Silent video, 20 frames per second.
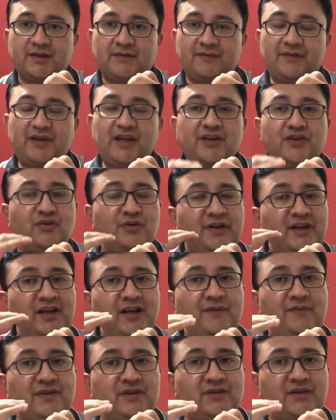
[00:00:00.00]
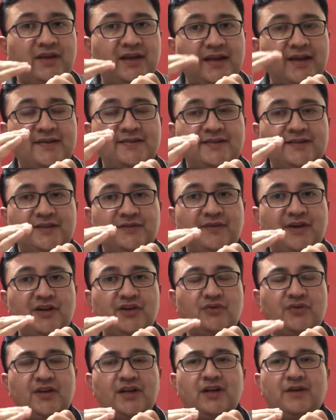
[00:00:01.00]
When you deal with the cases,
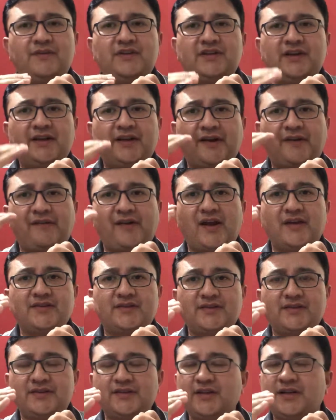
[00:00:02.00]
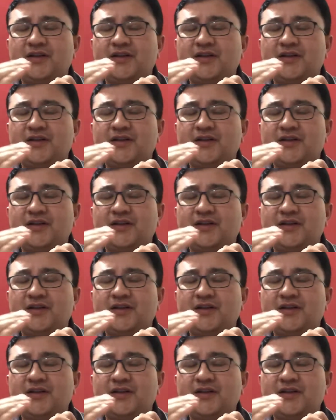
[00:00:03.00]
when you deal with the grievances,